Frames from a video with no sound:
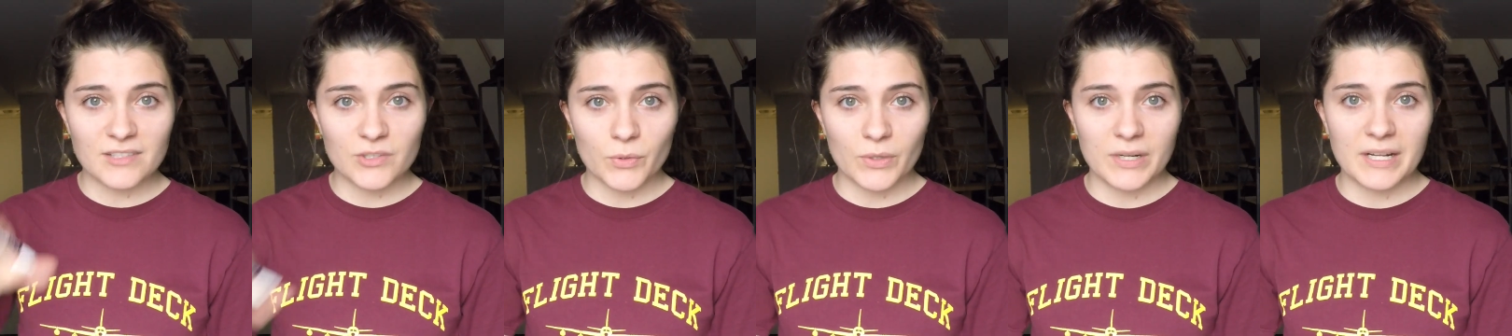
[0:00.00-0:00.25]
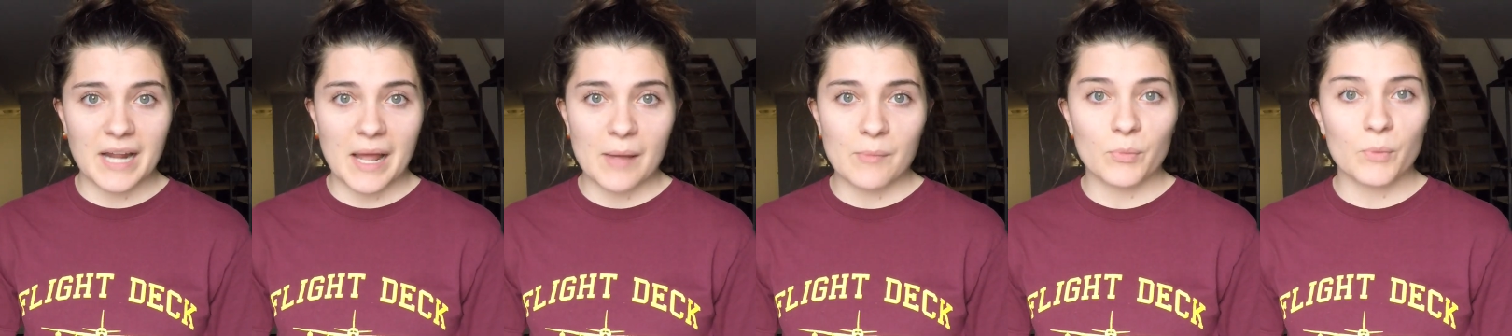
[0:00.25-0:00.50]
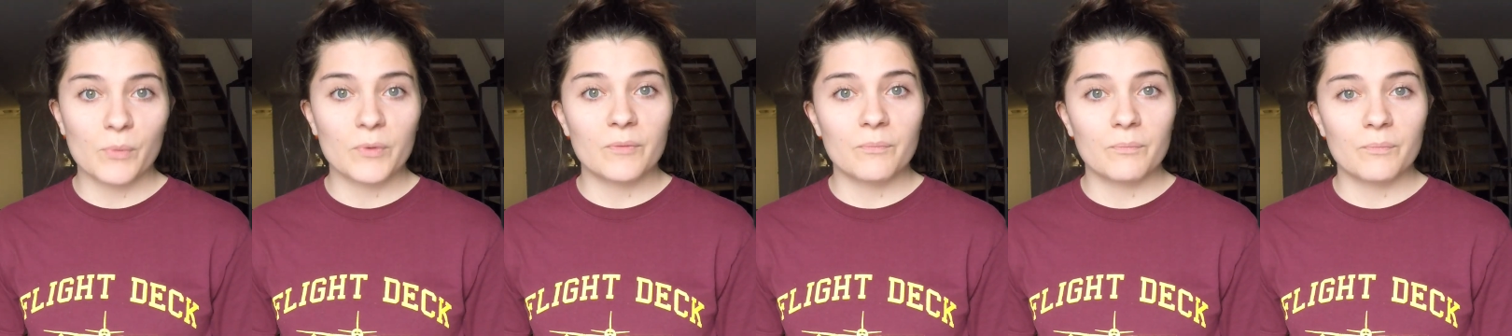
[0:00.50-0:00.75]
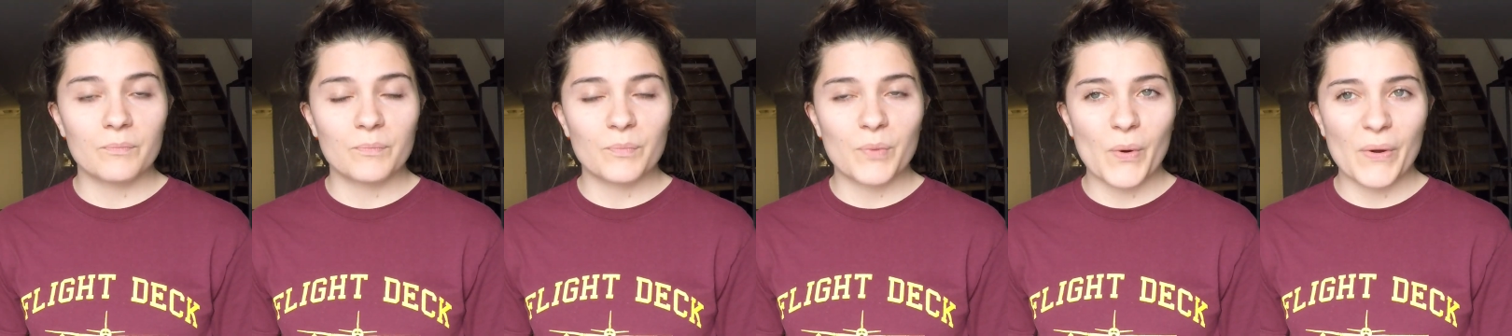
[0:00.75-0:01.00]

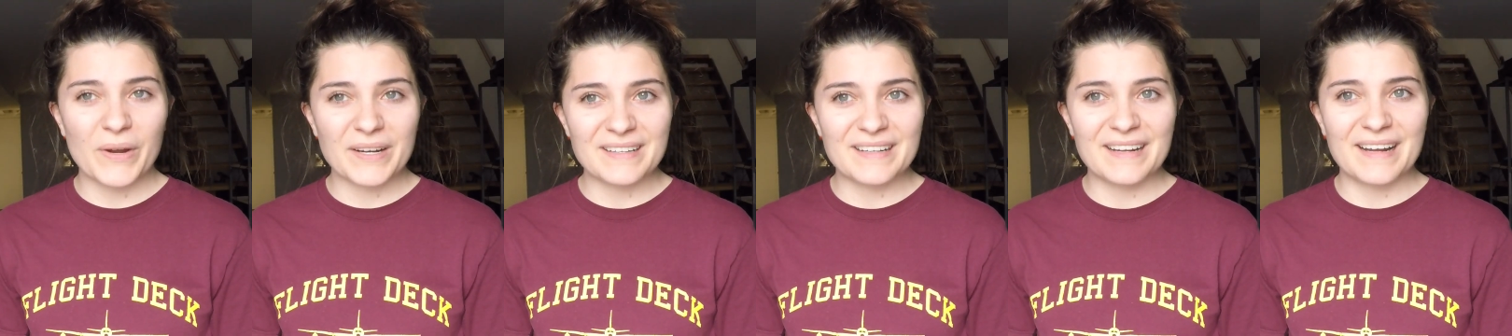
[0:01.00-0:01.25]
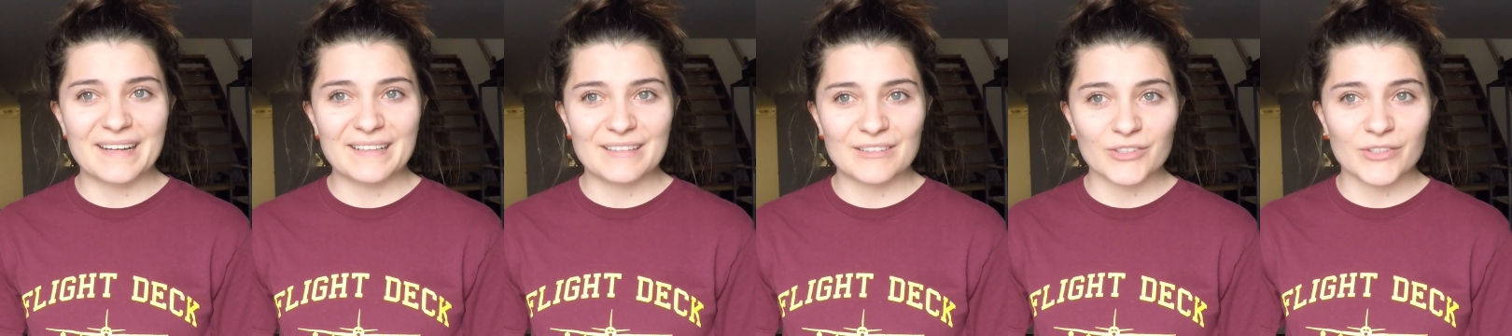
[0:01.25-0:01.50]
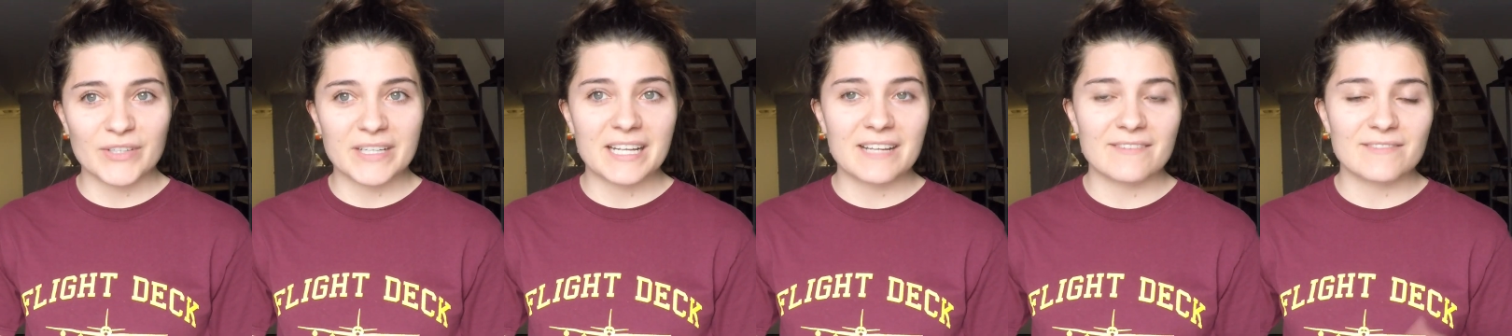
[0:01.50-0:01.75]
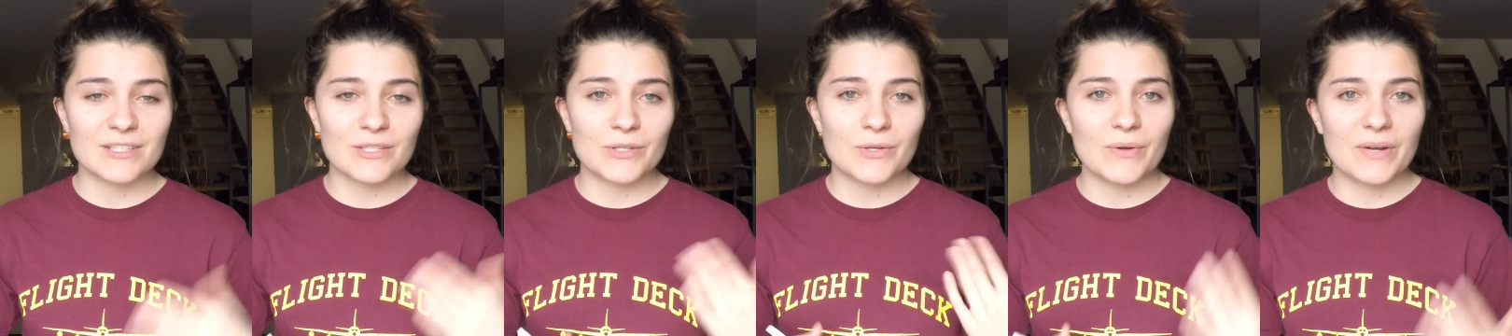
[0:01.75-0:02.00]
29.93
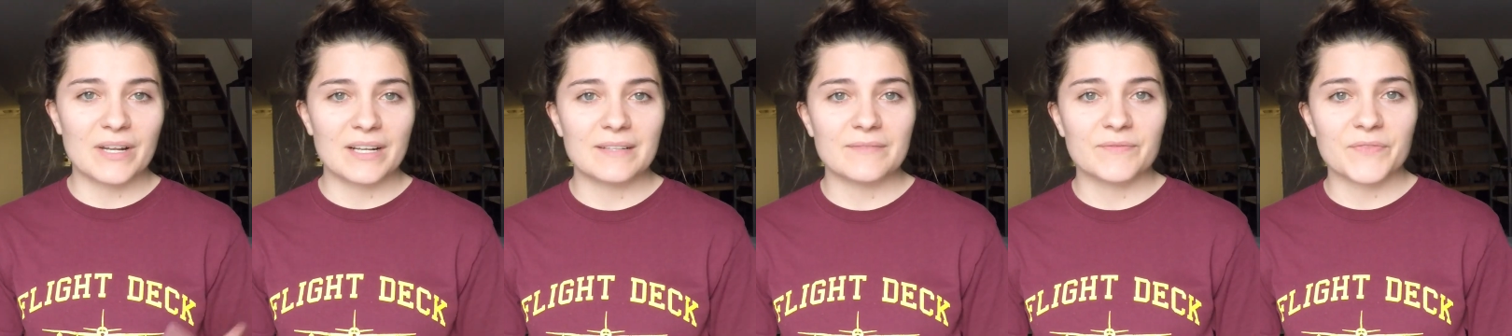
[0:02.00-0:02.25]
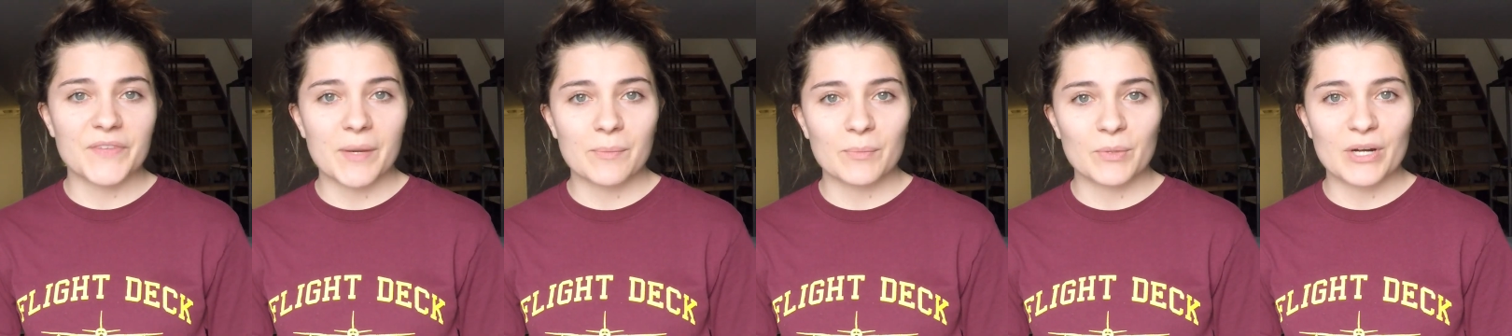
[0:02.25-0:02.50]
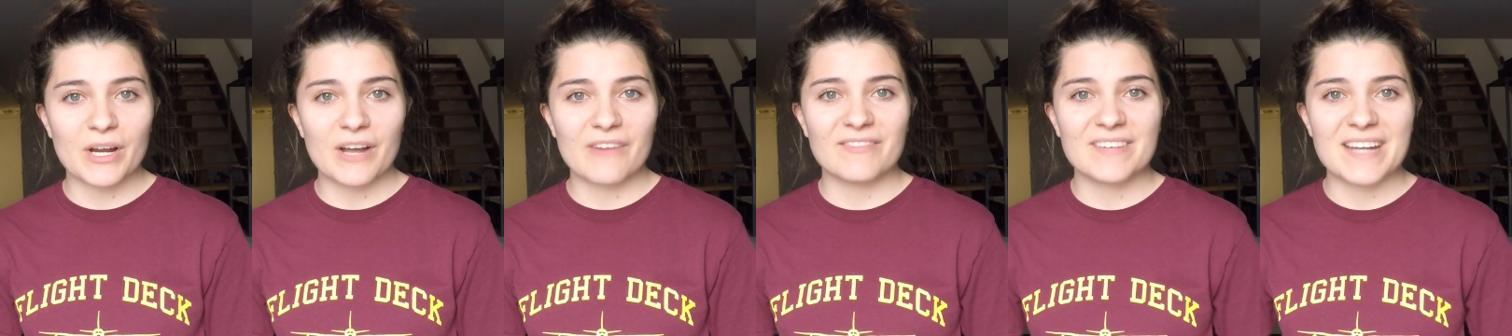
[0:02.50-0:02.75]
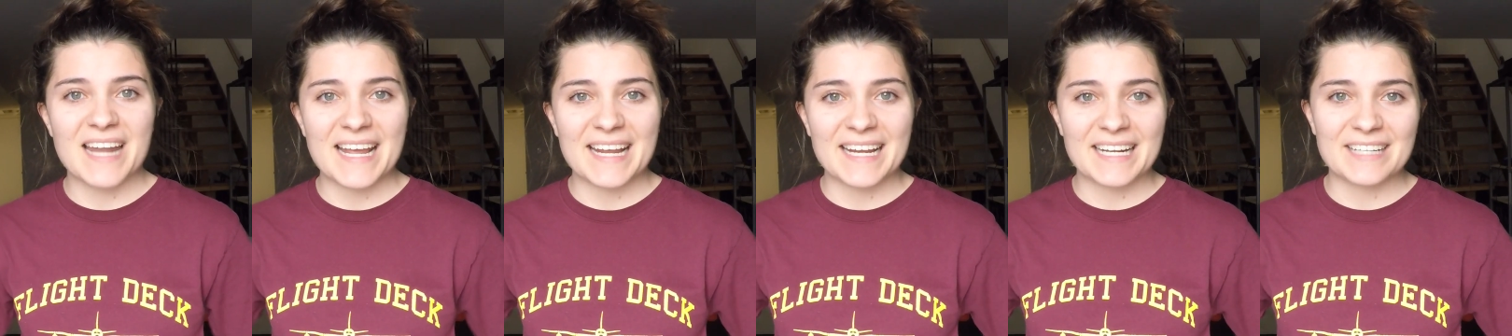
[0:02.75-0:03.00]
gives you a number of
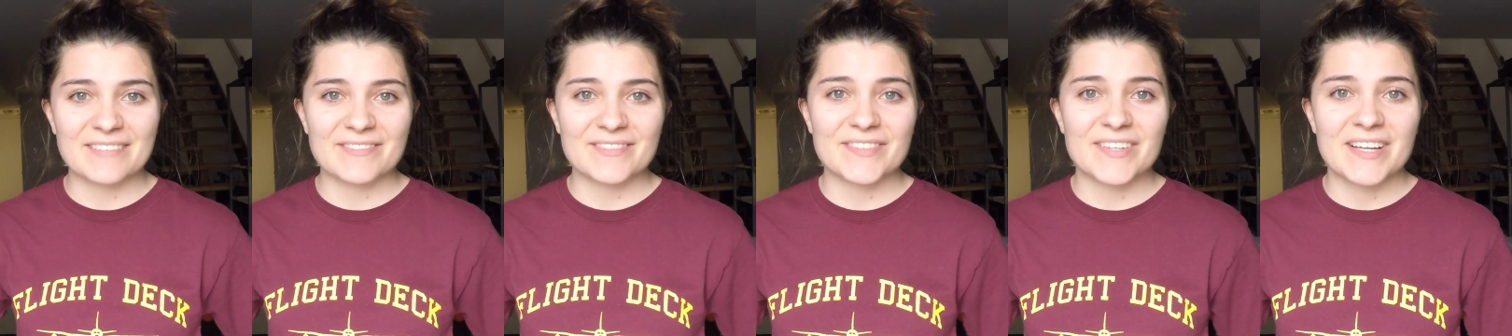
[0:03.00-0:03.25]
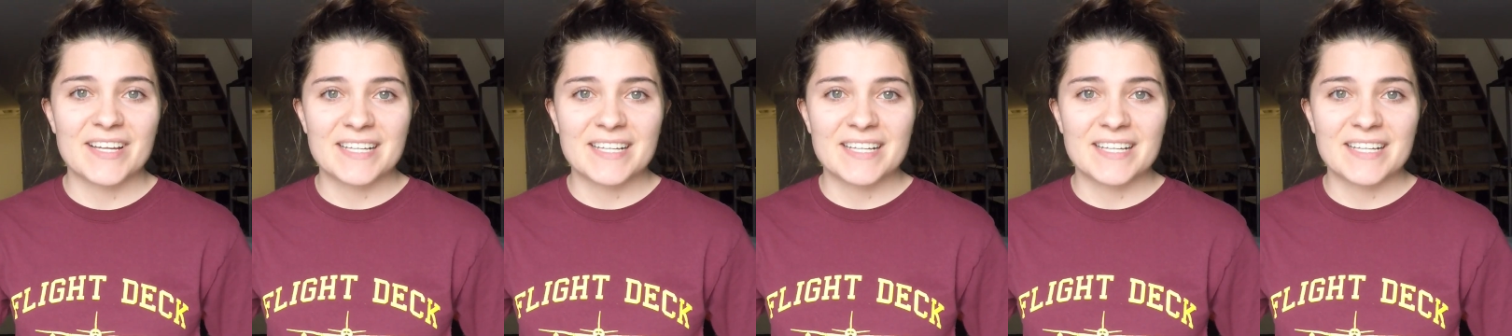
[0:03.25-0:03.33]
negative